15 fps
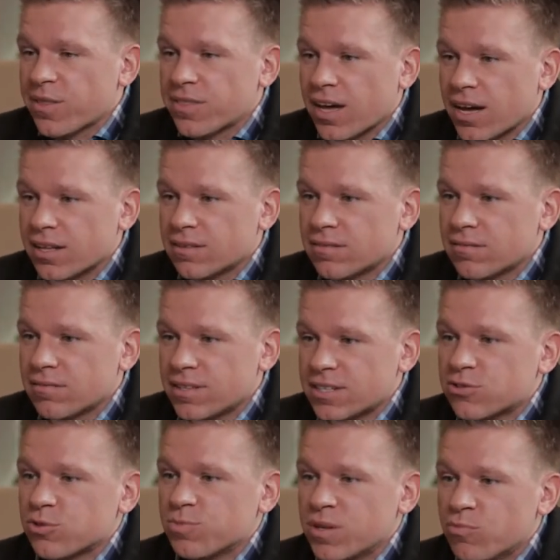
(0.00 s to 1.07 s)
thought
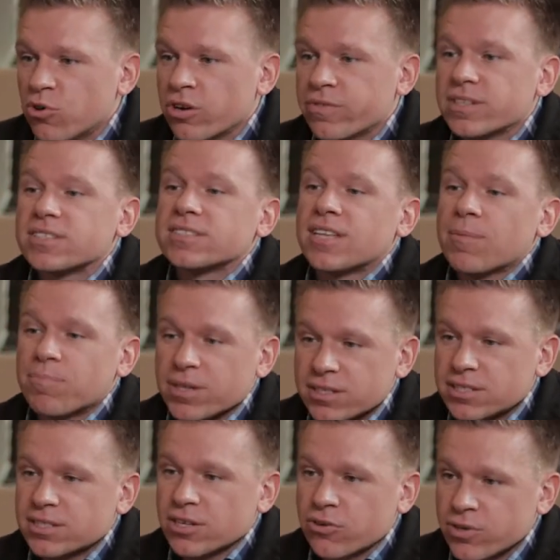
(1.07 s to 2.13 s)
this would be more of a stepping
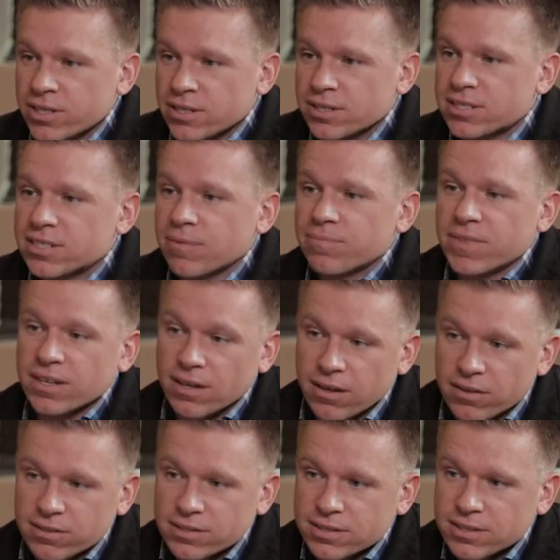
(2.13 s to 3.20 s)
stone into something
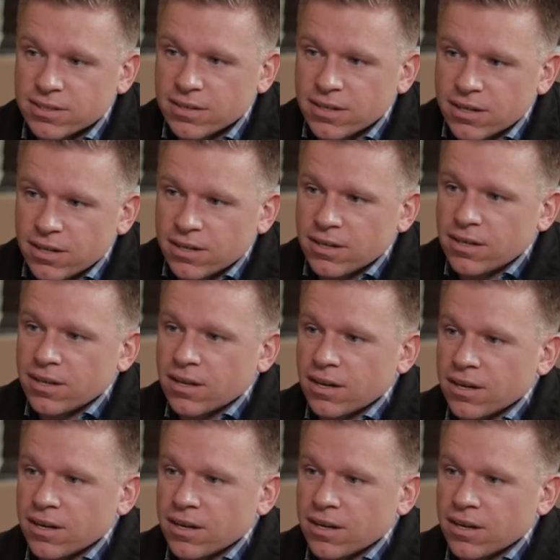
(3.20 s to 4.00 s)
else. Okay.